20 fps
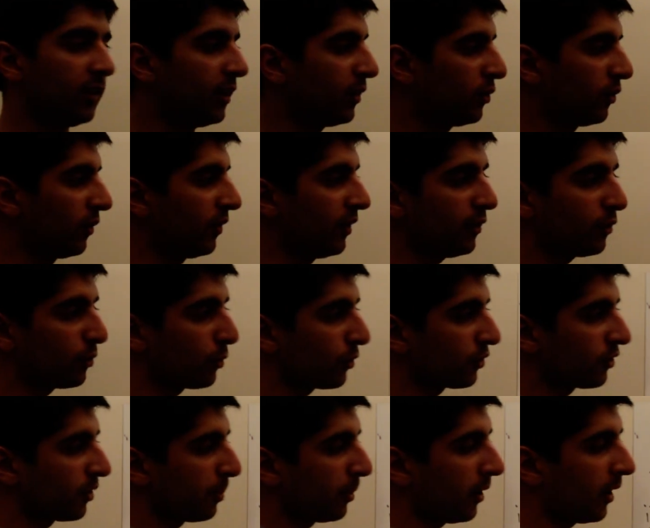So these are all
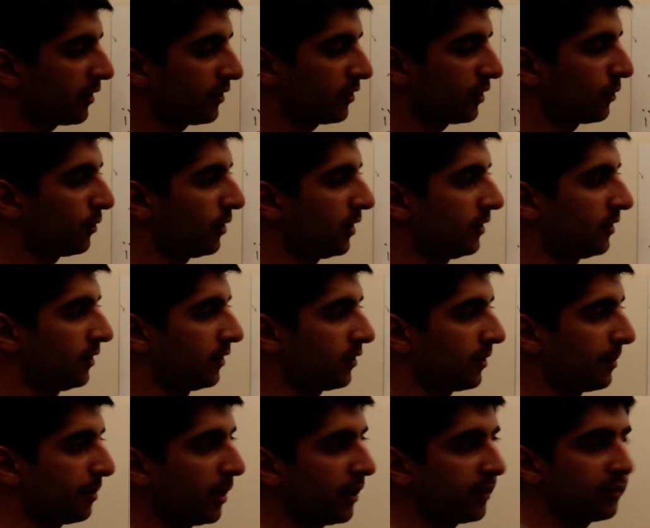supply side reasons.
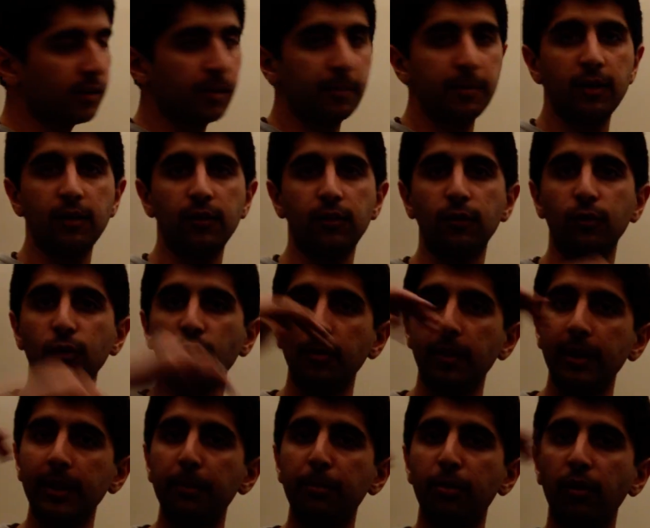Supply side because it's all
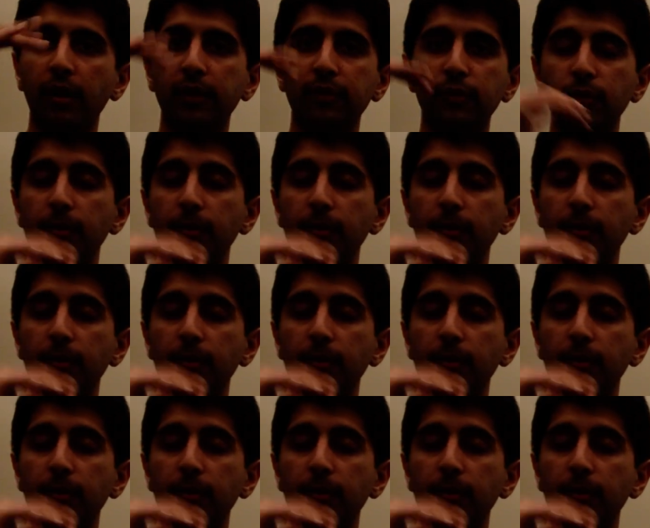about the price,